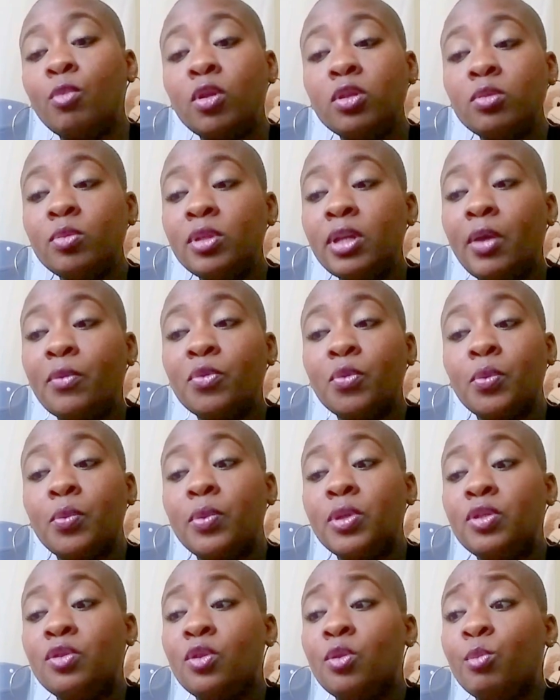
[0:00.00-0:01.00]
multiple times we
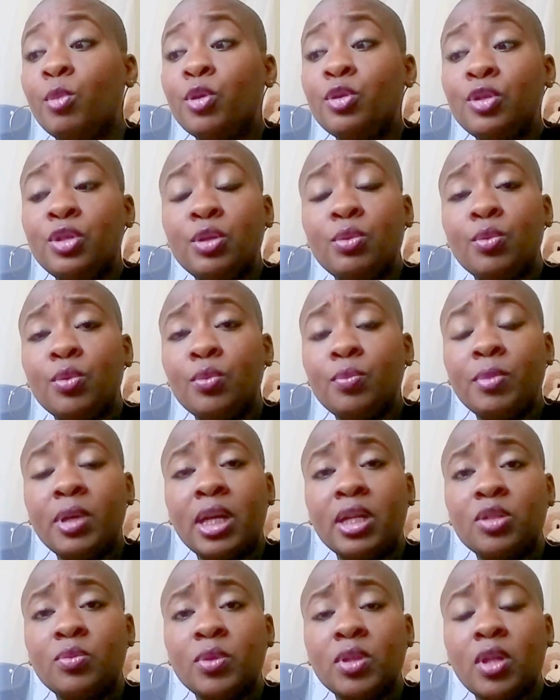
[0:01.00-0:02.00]
went to the emergency room
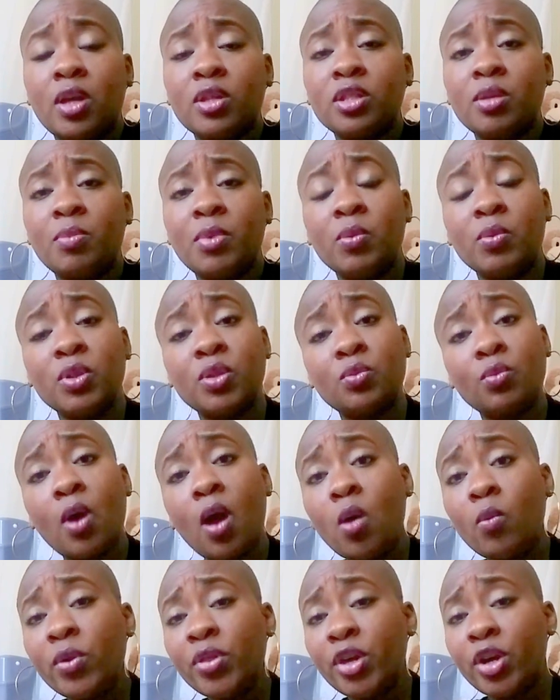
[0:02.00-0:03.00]
because we thought something was
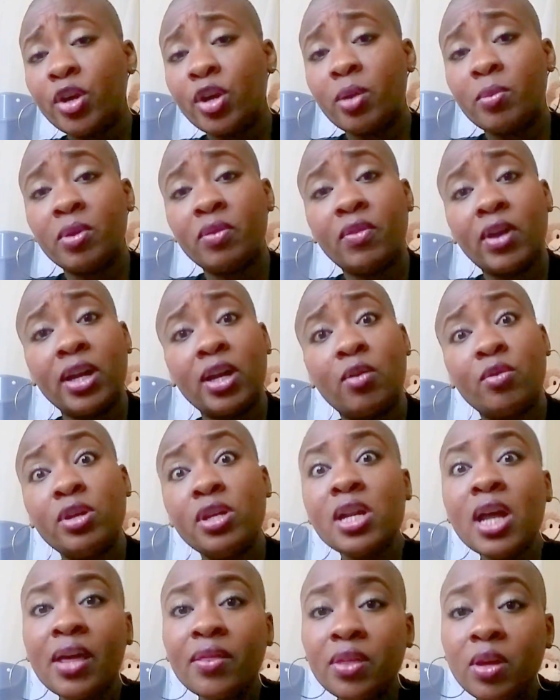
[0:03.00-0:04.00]
wrong with her. Come to find out,
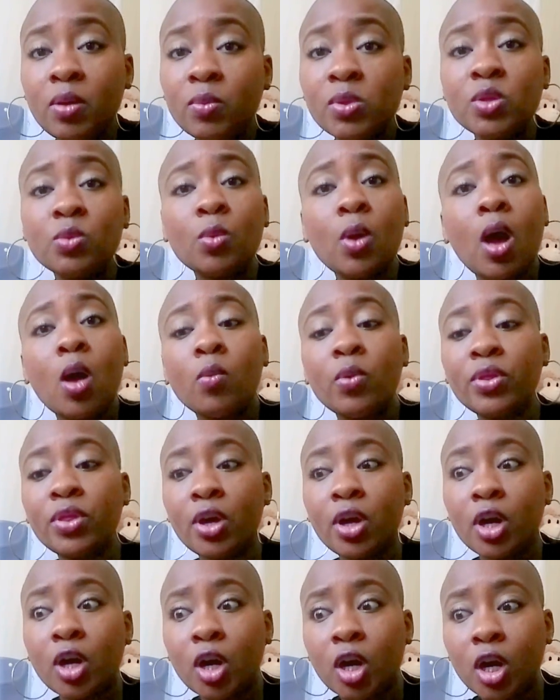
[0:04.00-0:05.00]
nothing was wrong with
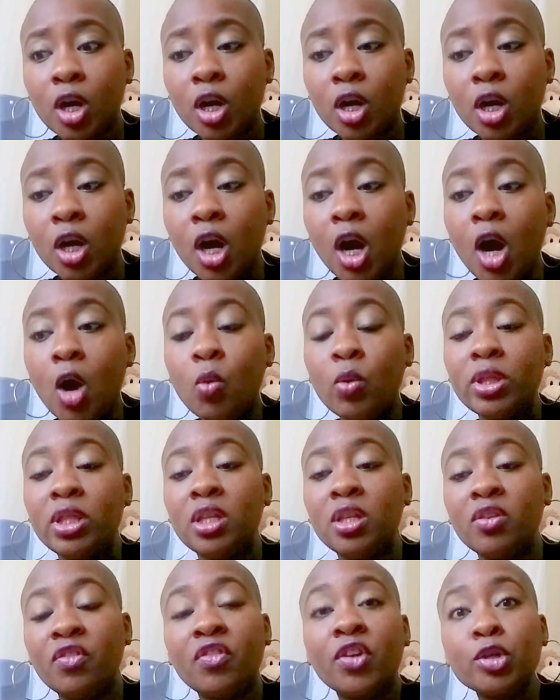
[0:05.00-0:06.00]
her.
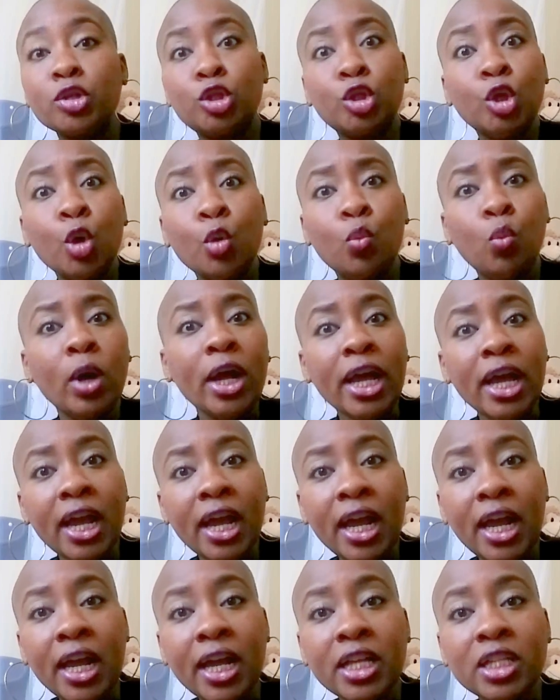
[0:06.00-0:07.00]
Within the first 2
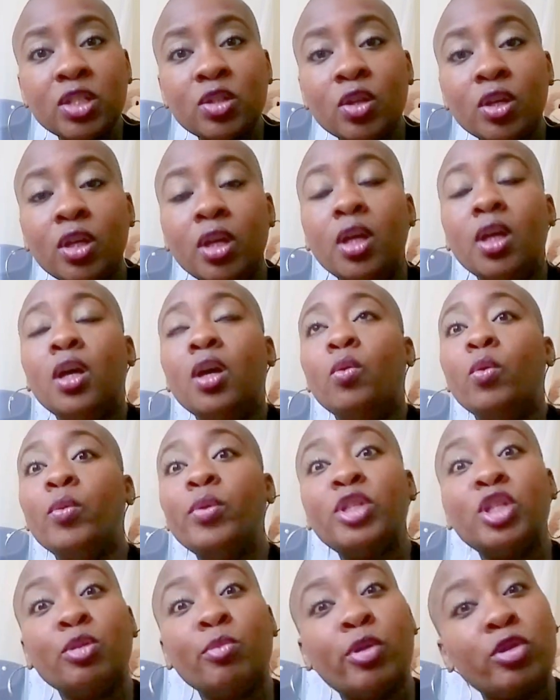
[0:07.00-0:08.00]
weeks, we
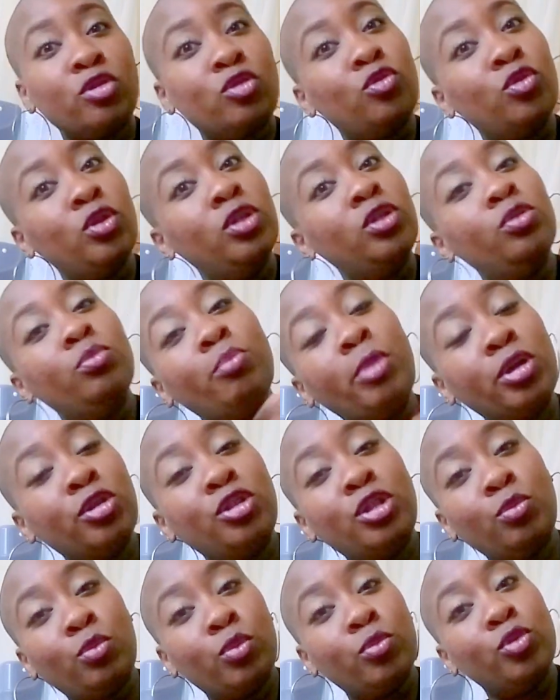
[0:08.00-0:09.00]
went to the
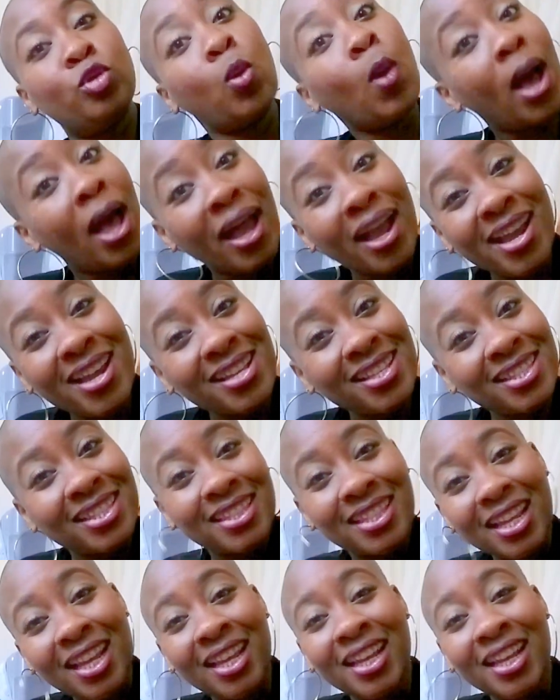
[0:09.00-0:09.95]
emergency room twice.